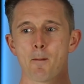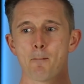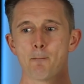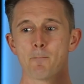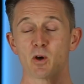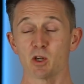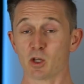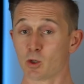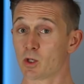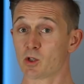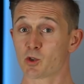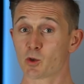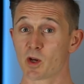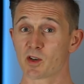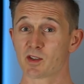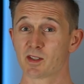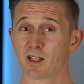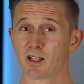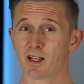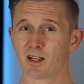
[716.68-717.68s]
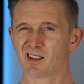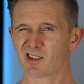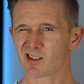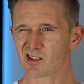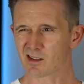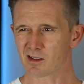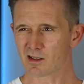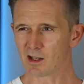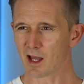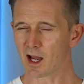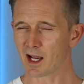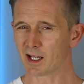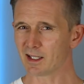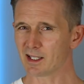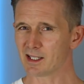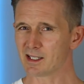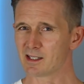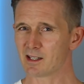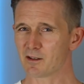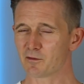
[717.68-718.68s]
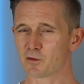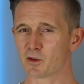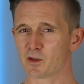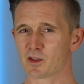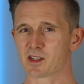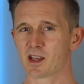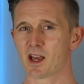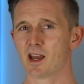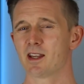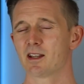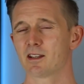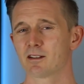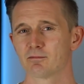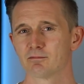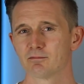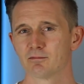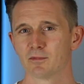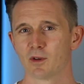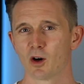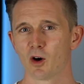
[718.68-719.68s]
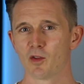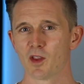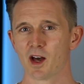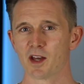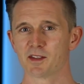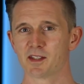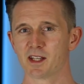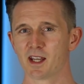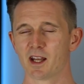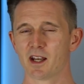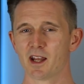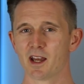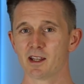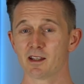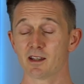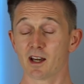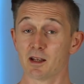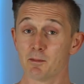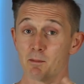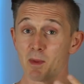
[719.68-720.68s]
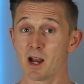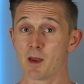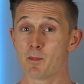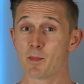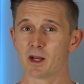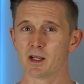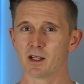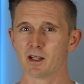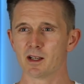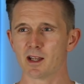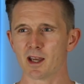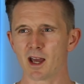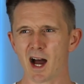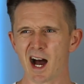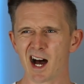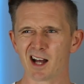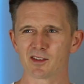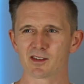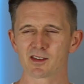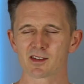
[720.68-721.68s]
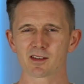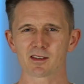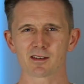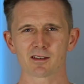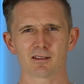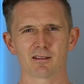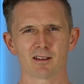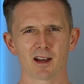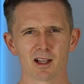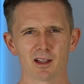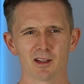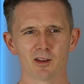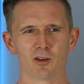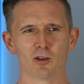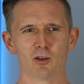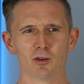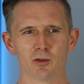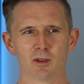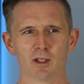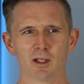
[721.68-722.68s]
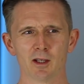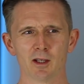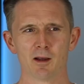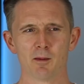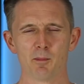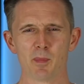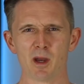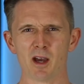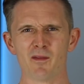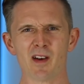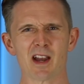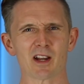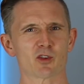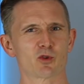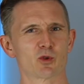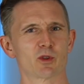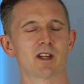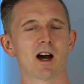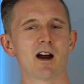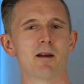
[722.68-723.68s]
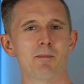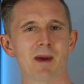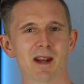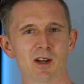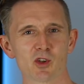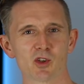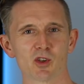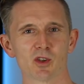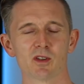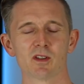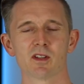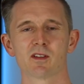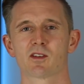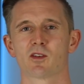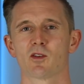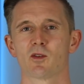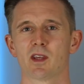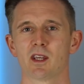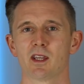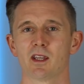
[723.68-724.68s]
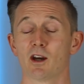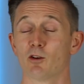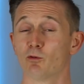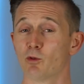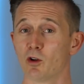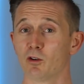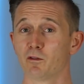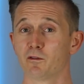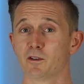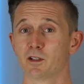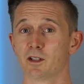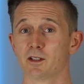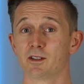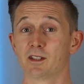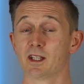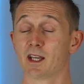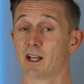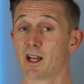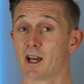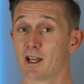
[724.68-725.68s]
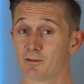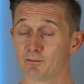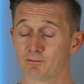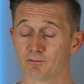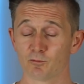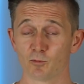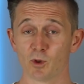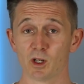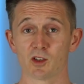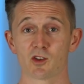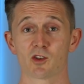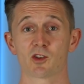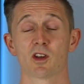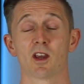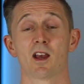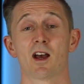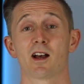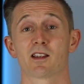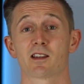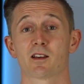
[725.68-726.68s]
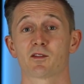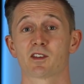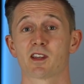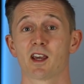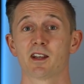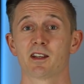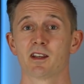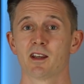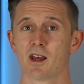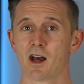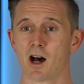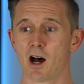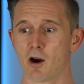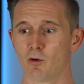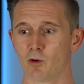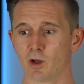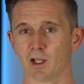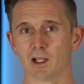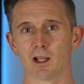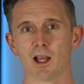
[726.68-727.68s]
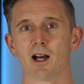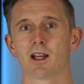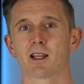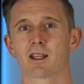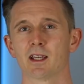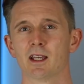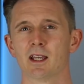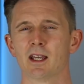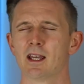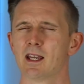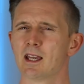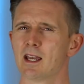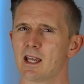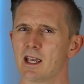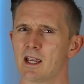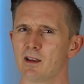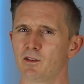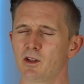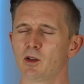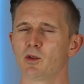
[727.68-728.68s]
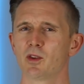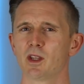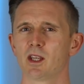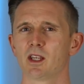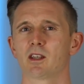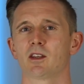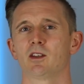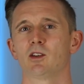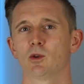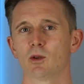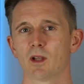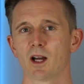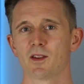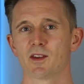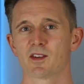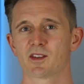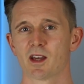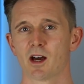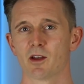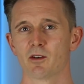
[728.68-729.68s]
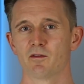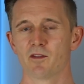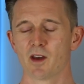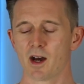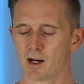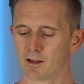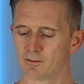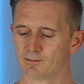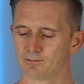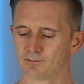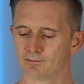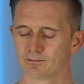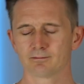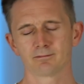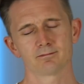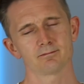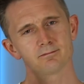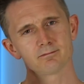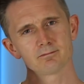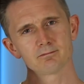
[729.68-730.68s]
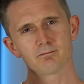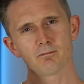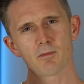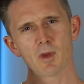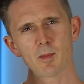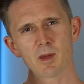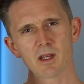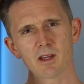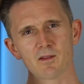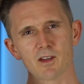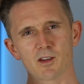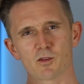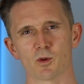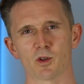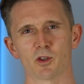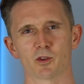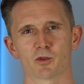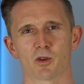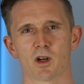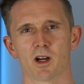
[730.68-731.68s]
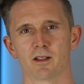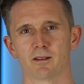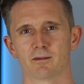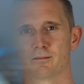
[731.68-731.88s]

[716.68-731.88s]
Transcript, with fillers: but you're interested in a slightly different take on that DNA, and in my opinion, it adds a little bit of extra dimension to the Erolfa DNA, which, as I've said, I really like. If you think you like the sound of that, maybe give this one a try.